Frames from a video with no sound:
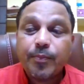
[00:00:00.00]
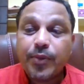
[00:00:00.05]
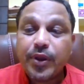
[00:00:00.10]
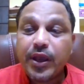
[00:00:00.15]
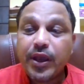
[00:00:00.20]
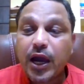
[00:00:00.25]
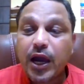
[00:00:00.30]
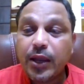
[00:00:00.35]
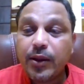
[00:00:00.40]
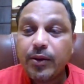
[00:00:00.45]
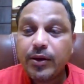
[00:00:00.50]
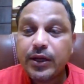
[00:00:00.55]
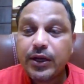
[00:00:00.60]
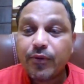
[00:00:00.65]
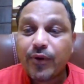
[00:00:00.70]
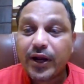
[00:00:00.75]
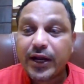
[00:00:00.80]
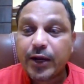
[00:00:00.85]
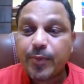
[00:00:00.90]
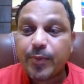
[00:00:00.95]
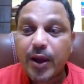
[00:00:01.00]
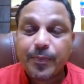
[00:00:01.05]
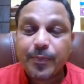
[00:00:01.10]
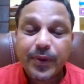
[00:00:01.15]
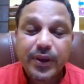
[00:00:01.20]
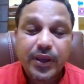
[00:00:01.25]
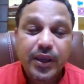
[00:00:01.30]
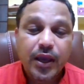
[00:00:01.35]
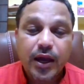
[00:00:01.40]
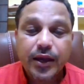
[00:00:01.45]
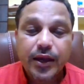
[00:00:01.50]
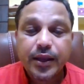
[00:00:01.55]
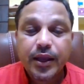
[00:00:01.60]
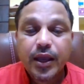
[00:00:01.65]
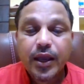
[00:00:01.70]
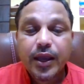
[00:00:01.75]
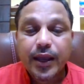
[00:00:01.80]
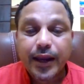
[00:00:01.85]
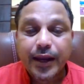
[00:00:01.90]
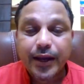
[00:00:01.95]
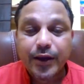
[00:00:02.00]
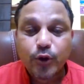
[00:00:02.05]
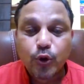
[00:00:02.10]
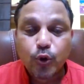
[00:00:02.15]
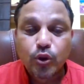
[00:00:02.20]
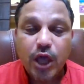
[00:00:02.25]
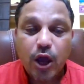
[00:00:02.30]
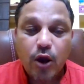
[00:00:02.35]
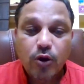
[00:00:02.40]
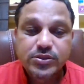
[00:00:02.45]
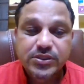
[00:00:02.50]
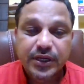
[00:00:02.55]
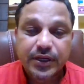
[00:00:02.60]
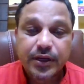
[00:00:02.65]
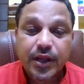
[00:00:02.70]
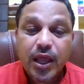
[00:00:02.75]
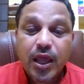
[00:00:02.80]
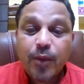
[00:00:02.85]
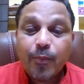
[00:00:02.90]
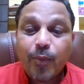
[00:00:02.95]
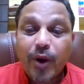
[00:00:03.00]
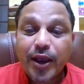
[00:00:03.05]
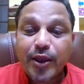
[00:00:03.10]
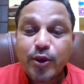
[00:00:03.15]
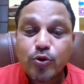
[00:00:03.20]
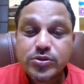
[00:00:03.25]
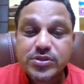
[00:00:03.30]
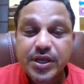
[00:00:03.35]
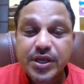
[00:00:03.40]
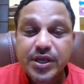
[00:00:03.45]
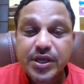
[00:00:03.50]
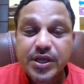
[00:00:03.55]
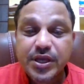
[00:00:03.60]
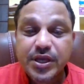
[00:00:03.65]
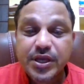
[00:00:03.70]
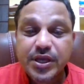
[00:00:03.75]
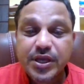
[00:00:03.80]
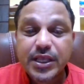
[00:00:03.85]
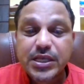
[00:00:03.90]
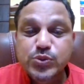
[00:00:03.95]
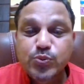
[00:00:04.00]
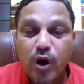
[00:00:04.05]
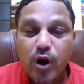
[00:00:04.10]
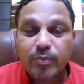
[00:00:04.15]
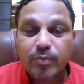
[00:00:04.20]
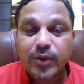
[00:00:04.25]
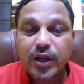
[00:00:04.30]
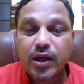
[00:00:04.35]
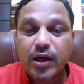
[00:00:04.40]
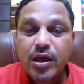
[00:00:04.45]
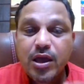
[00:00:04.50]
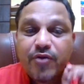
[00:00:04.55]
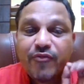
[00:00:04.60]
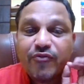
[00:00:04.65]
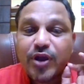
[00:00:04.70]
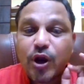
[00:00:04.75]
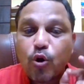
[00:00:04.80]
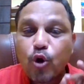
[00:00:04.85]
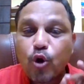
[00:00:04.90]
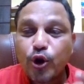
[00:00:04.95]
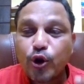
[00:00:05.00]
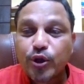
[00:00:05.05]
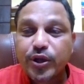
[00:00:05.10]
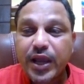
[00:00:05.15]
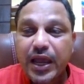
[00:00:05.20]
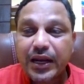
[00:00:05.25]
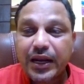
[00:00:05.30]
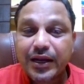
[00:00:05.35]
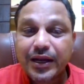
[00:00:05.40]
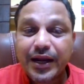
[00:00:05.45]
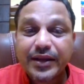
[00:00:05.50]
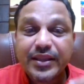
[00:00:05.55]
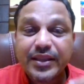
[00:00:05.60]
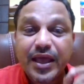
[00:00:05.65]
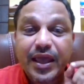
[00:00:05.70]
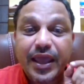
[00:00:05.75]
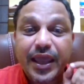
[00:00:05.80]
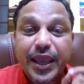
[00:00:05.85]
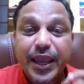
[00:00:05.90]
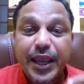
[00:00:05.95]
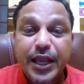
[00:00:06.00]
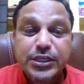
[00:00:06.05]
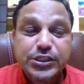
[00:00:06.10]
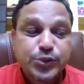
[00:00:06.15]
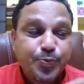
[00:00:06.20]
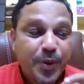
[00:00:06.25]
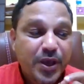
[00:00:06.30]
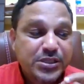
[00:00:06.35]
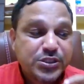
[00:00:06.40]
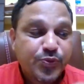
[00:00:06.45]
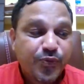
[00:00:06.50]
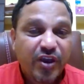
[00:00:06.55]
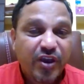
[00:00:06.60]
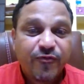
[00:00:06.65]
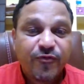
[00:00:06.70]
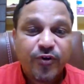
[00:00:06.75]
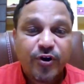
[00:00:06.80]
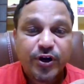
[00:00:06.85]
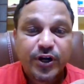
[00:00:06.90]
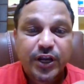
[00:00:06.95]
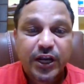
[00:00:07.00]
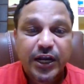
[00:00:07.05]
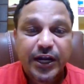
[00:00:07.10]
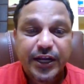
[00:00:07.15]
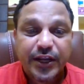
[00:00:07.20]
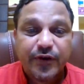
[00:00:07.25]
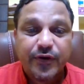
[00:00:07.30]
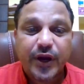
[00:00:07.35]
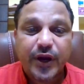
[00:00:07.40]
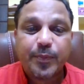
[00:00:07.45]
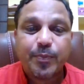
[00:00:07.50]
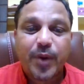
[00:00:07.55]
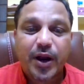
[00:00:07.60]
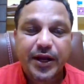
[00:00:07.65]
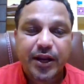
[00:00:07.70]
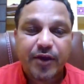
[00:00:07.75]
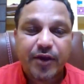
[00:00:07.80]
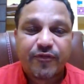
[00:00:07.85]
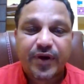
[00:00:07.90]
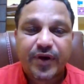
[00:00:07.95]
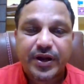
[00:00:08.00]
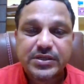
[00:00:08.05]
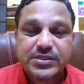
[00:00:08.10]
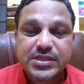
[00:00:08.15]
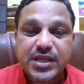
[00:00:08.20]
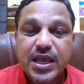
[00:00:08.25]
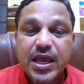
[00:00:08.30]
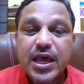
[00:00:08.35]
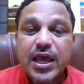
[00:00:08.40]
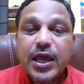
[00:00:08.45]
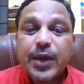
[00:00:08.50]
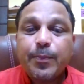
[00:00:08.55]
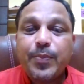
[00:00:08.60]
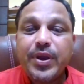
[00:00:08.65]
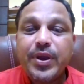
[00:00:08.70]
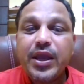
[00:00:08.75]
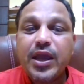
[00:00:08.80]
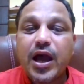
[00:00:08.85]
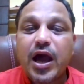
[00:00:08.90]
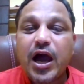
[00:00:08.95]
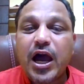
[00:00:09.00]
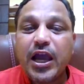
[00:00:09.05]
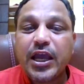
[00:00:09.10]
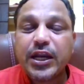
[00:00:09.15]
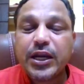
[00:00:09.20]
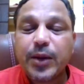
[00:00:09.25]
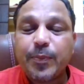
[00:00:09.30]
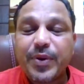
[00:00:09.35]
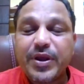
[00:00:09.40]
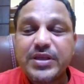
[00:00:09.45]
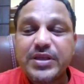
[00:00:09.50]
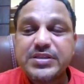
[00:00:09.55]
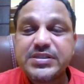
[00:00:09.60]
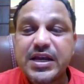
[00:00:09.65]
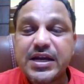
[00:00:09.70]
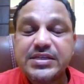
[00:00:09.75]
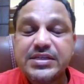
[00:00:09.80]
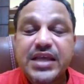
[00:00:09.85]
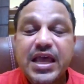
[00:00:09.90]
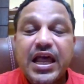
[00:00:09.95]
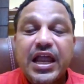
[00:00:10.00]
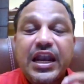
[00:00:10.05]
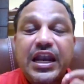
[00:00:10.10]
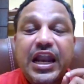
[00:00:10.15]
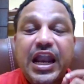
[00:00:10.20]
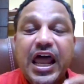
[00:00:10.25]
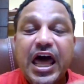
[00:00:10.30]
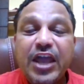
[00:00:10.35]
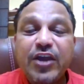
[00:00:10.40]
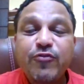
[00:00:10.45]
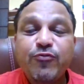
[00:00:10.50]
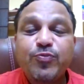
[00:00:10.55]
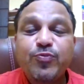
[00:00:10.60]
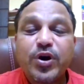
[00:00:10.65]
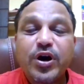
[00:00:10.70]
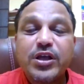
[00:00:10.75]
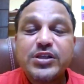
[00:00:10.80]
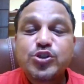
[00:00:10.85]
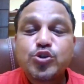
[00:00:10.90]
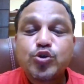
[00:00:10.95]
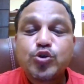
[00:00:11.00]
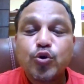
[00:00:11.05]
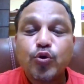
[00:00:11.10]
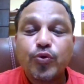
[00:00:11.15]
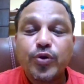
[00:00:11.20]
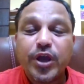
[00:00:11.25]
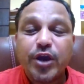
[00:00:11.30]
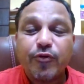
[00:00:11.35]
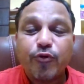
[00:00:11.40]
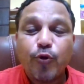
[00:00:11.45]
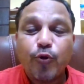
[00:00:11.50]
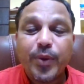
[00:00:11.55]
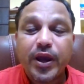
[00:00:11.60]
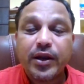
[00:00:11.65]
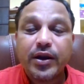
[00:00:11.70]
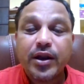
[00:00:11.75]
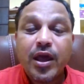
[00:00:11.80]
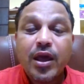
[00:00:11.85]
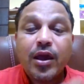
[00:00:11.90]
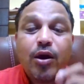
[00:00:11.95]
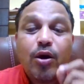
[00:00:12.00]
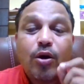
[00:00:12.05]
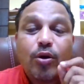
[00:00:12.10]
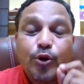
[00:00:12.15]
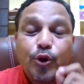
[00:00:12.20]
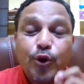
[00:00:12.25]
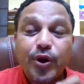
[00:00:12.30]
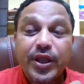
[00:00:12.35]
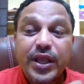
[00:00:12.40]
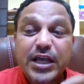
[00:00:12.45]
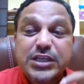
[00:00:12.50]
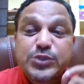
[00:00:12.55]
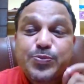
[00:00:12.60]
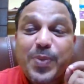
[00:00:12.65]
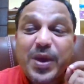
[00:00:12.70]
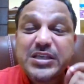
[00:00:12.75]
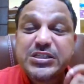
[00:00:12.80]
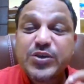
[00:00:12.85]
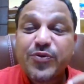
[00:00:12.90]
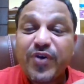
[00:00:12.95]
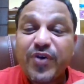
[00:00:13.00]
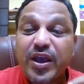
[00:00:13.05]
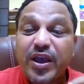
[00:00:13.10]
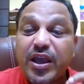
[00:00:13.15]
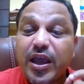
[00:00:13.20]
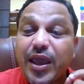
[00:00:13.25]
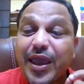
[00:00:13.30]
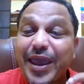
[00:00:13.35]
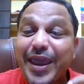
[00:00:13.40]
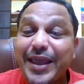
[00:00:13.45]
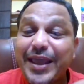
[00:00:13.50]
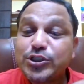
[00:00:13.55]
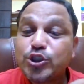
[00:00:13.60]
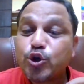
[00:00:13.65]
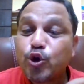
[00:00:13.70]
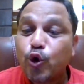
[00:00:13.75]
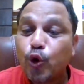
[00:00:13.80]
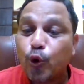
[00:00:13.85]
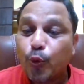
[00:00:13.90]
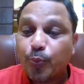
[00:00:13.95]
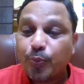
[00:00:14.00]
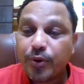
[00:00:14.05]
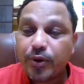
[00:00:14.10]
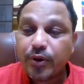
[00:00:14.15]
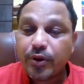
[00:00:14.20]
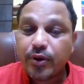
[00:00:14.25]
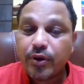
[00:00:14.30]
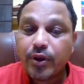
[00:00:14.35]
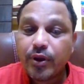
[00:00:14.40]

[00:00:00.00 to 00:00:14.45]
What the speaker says: BI divided by PI into 1000. By using this formula, we are going to calculate the age-specific fertility rate, my dear friends. BI represents live births to a woman during a specific age group.